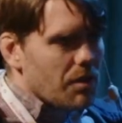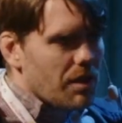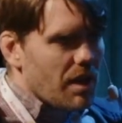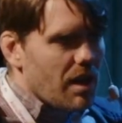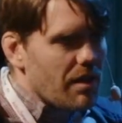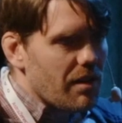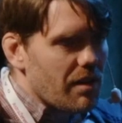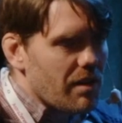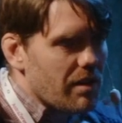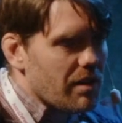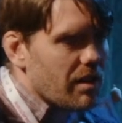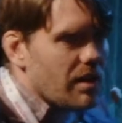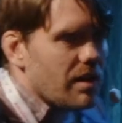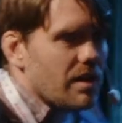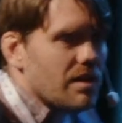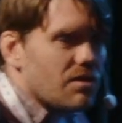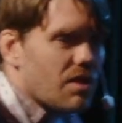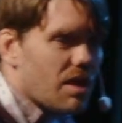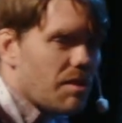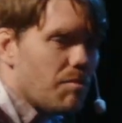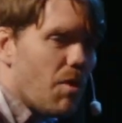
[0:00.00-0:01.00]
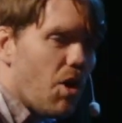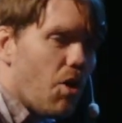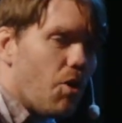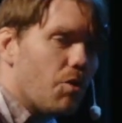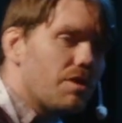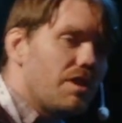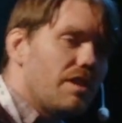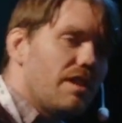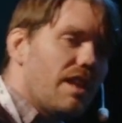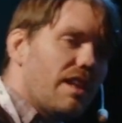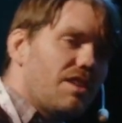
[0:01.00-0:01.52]
the other sort of
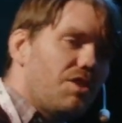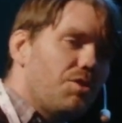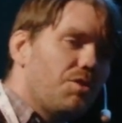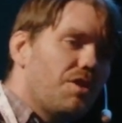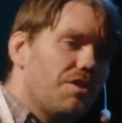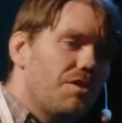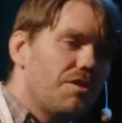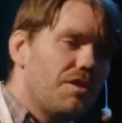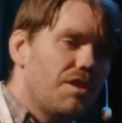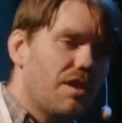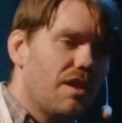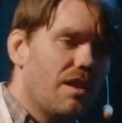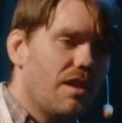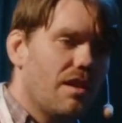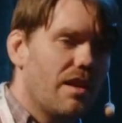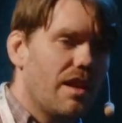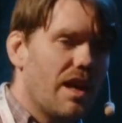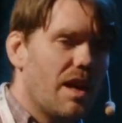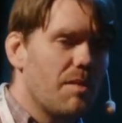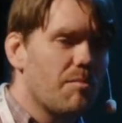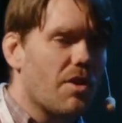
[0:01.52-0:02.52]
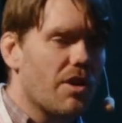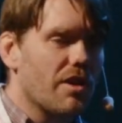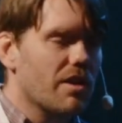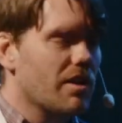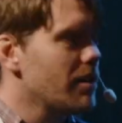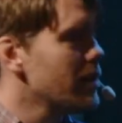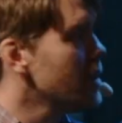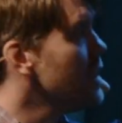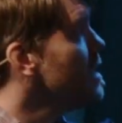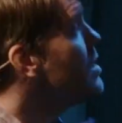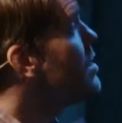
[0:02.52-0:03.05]
mode that you could embark
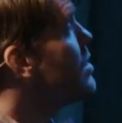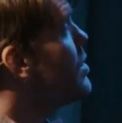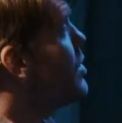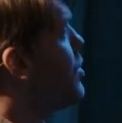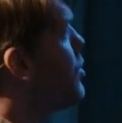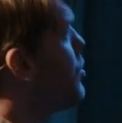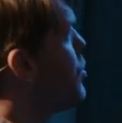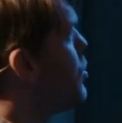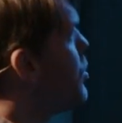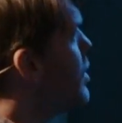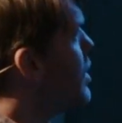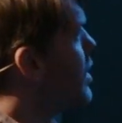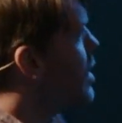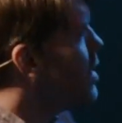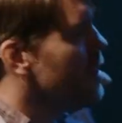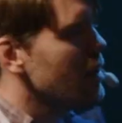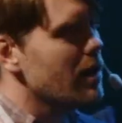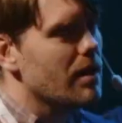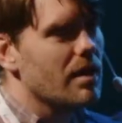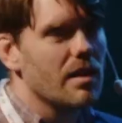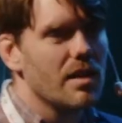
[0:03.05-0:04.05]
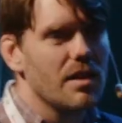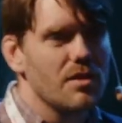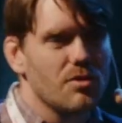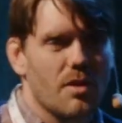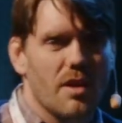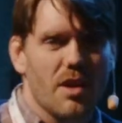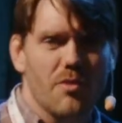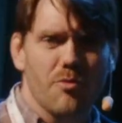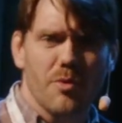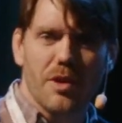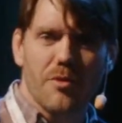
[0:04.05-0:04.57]
on is to sort
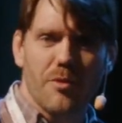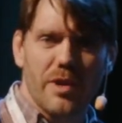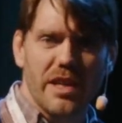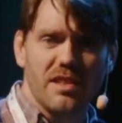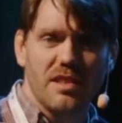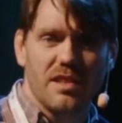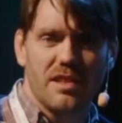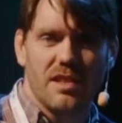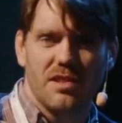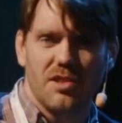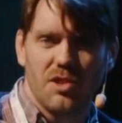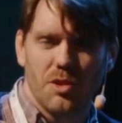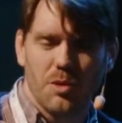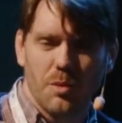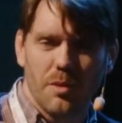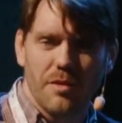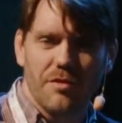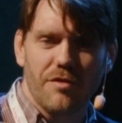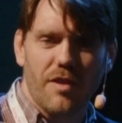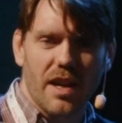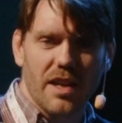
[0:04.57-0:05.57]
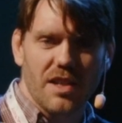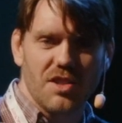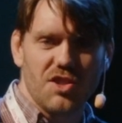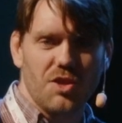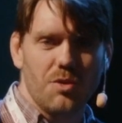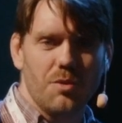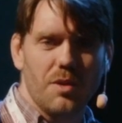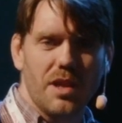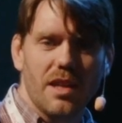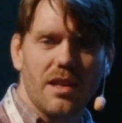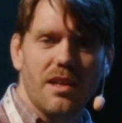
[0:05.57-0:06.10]
of regress to
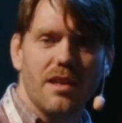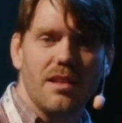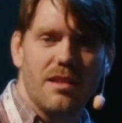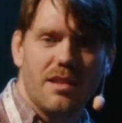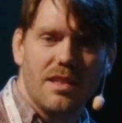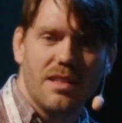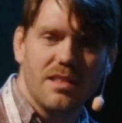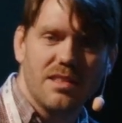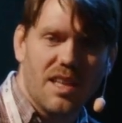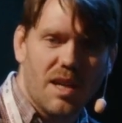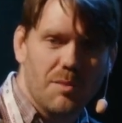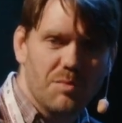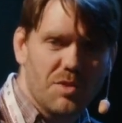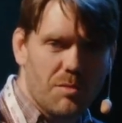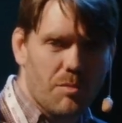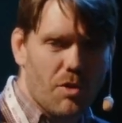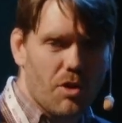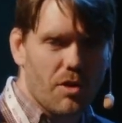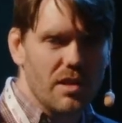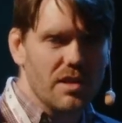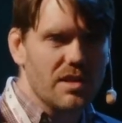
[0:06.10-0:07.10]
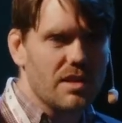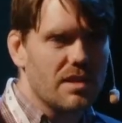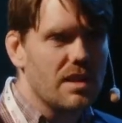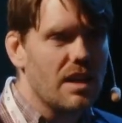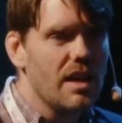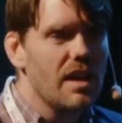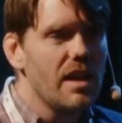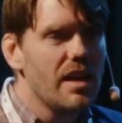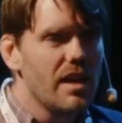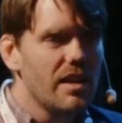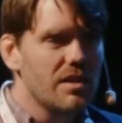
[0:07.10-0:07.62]
fine-tuning these types of models.
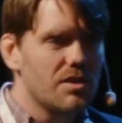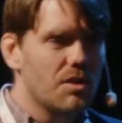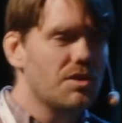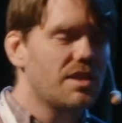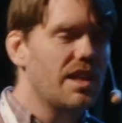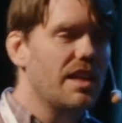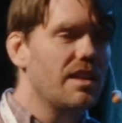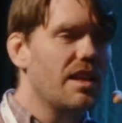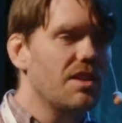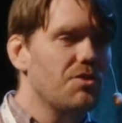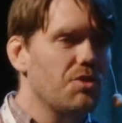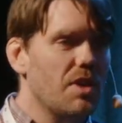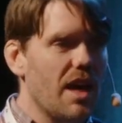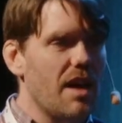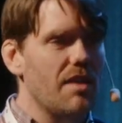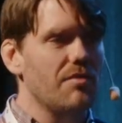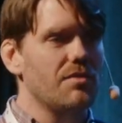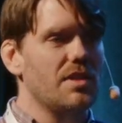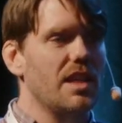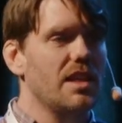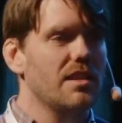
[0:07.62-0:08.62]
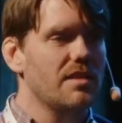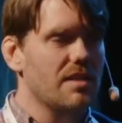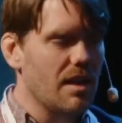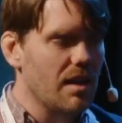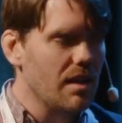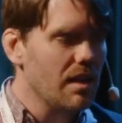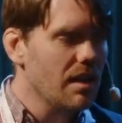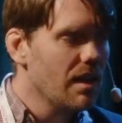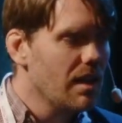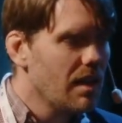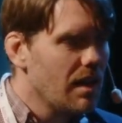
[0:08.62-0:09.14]
So say that you have
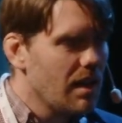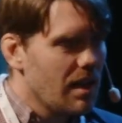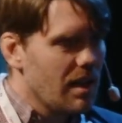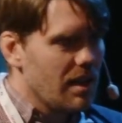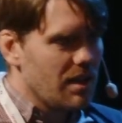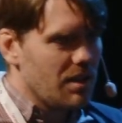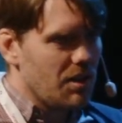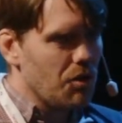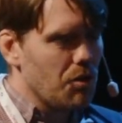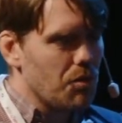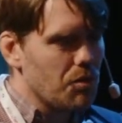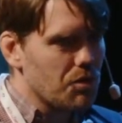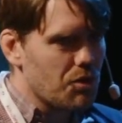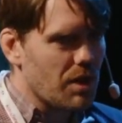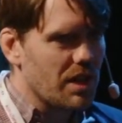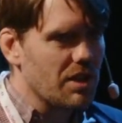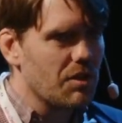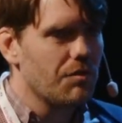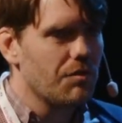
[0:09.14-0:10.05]
data, you try to